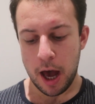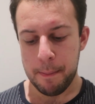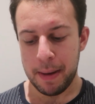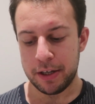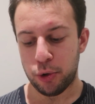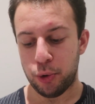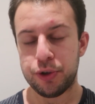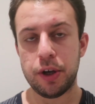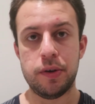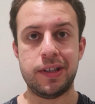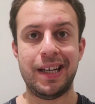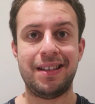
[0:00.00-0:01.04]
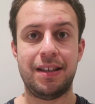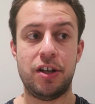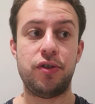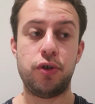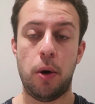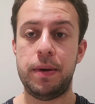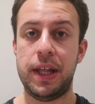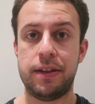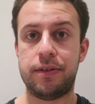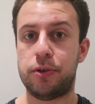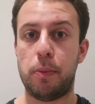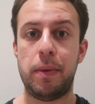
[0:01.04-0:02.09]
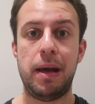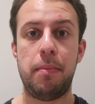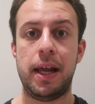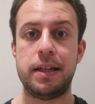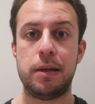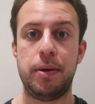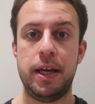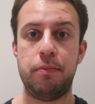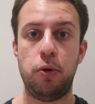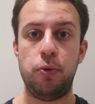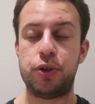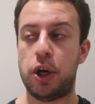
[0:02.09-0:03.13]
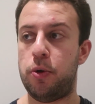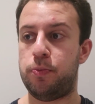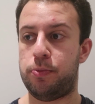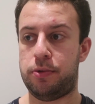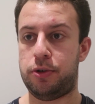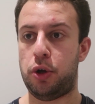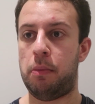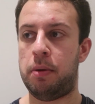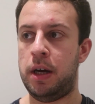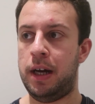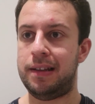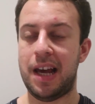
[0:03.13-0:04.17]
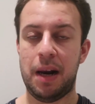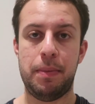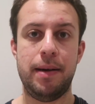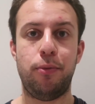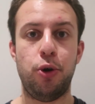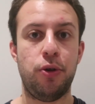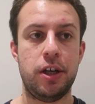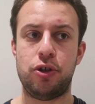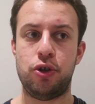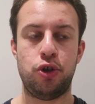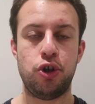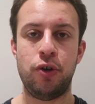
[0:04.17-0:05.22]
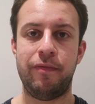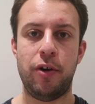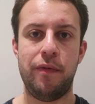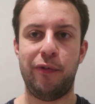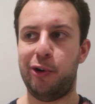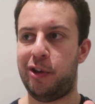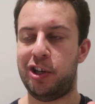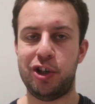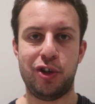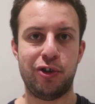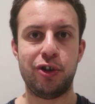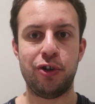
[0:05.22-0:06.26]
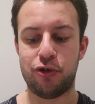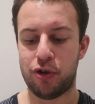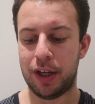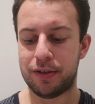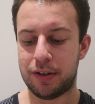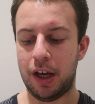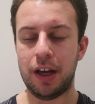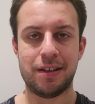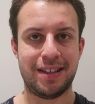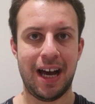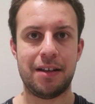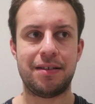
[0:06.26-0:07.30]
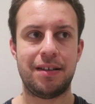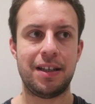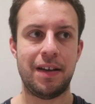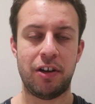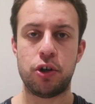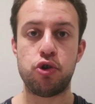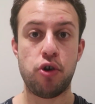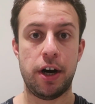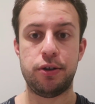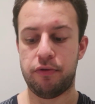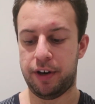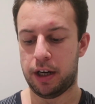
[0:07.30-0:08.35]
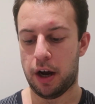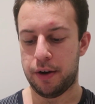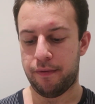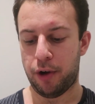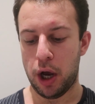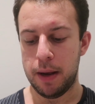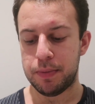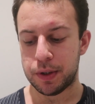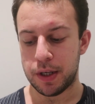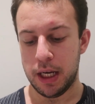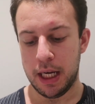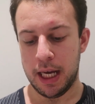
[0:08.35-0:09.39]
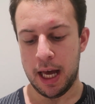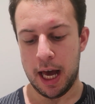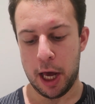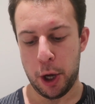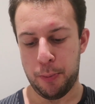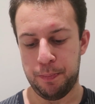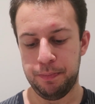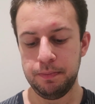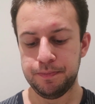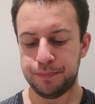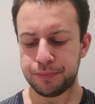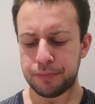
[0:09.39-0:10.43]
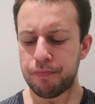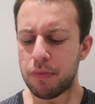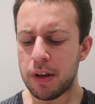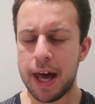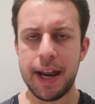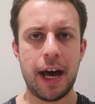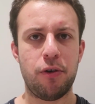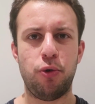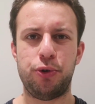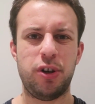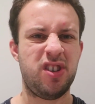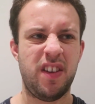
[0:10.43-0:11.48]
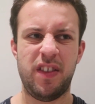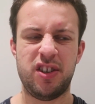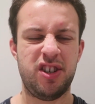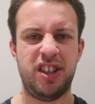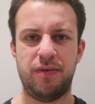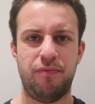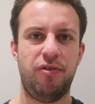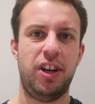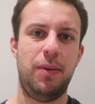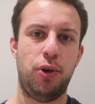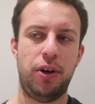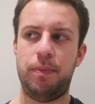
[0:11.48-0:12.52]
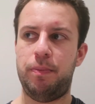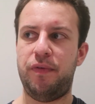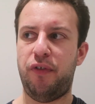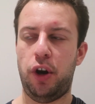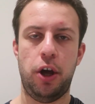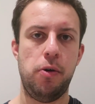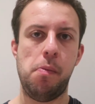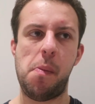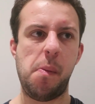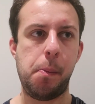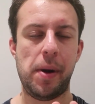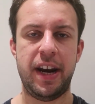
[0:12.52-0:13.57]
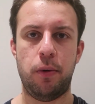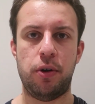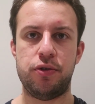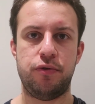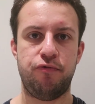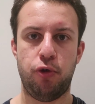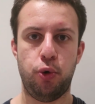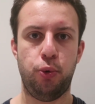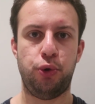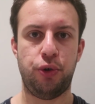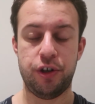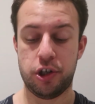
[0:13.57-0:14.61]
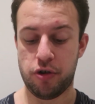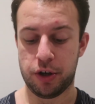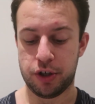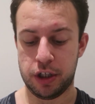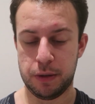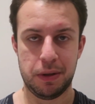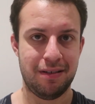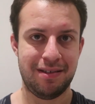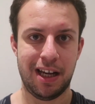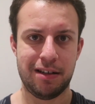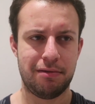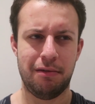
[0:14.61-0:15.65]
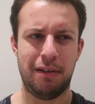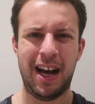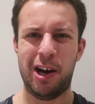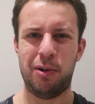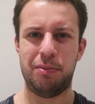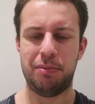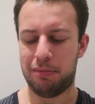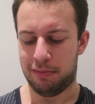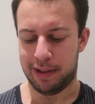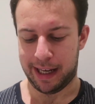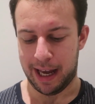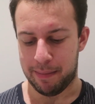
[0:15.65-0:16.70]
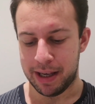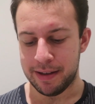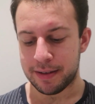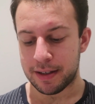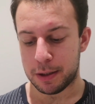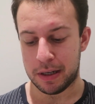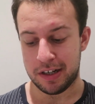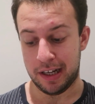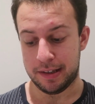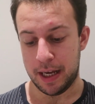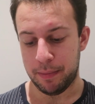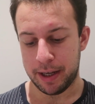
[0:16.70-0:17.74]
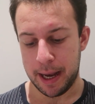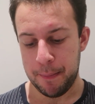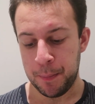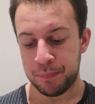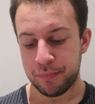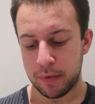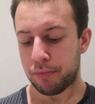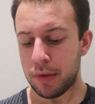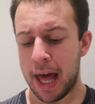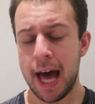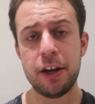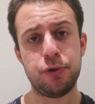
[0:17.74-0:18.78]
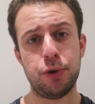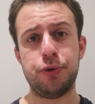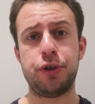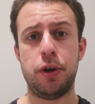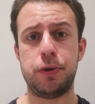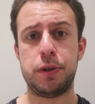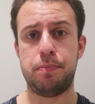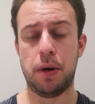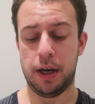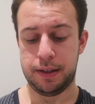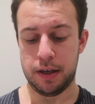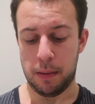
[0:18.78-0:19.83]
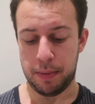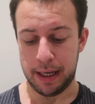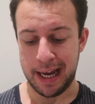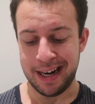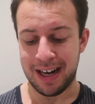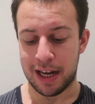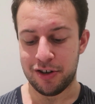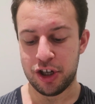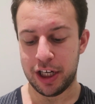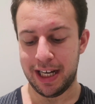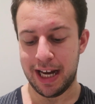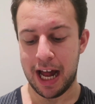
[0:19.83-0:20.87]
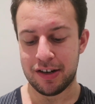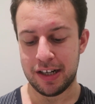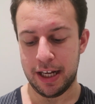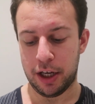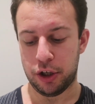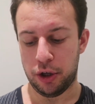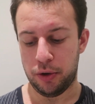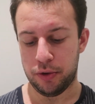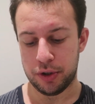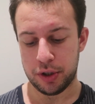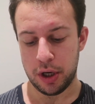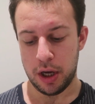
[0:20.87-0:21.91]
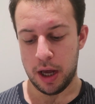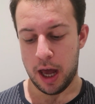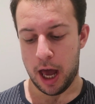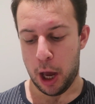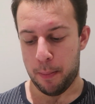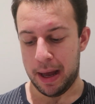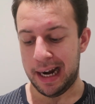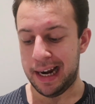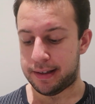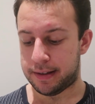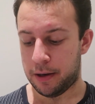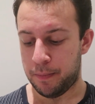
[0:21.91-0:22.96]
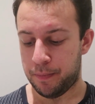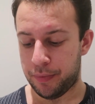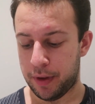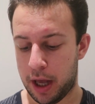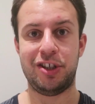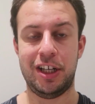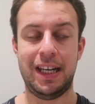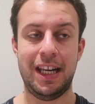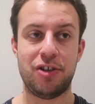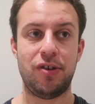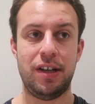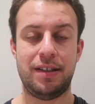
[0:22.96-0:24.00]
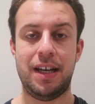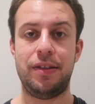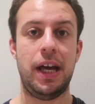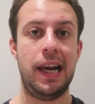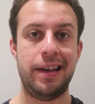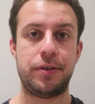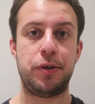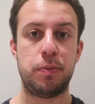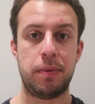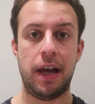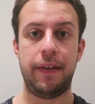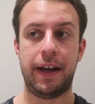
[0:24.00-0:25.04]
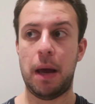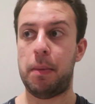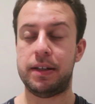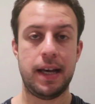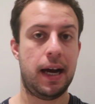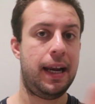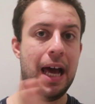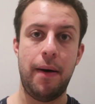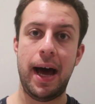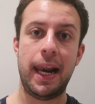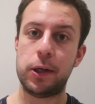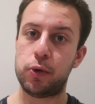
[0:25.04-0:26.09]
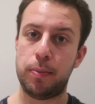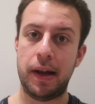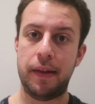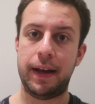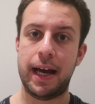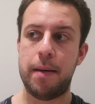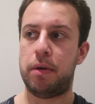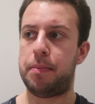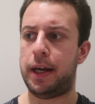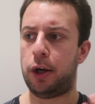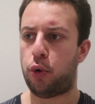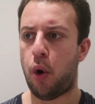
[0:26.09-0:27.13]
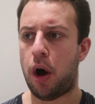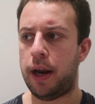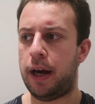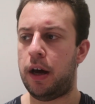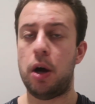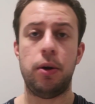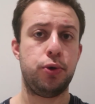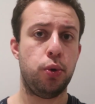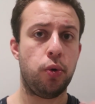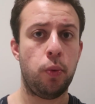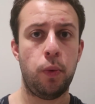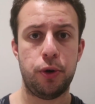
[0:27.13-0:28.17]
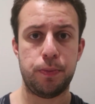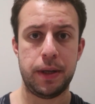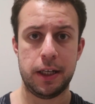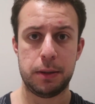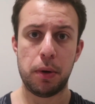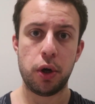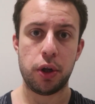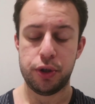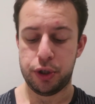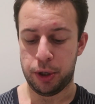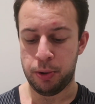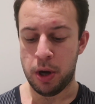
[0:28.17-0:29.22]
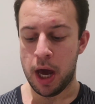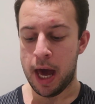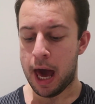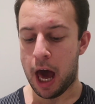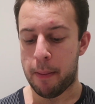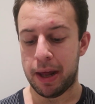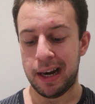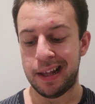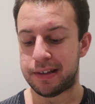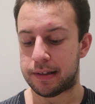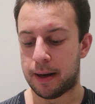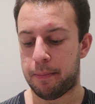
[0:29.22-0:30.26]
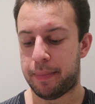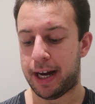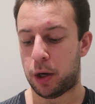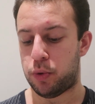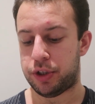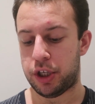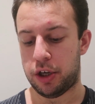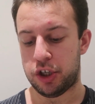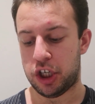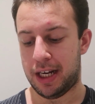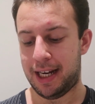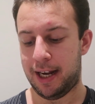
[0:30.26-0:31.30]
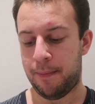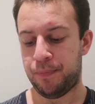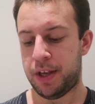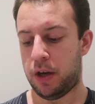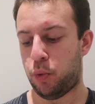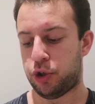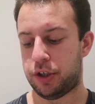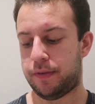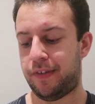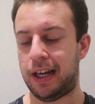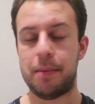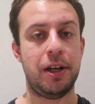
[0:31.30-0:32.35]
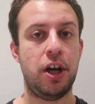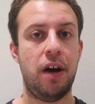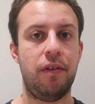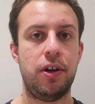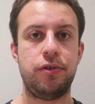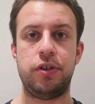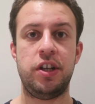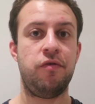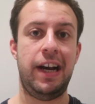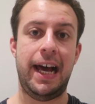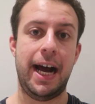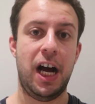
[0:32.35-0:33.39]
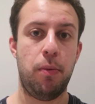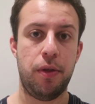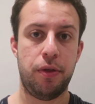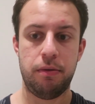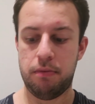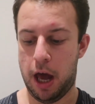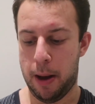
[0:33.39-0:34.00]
Maddie also said that Tom needs to stop manipulating people, so stop telling people who they should and shouldn't vote for, who they should and shouldn't trust, because that's giving traitory kind of vibes. And Hannah also said that she doesn't really want to follow anyone's rules or instructions because that's not how the game is, especially a team game. Alex also spiked up again, and she actually accused Alyssa. She literally said that Alyssa is playing the game exactly how Alex would play the game, by being quiet, only talking when you're being spoken to. And Alyssa's comeback was that she was just feeling a bit nervous, didn't really hang out with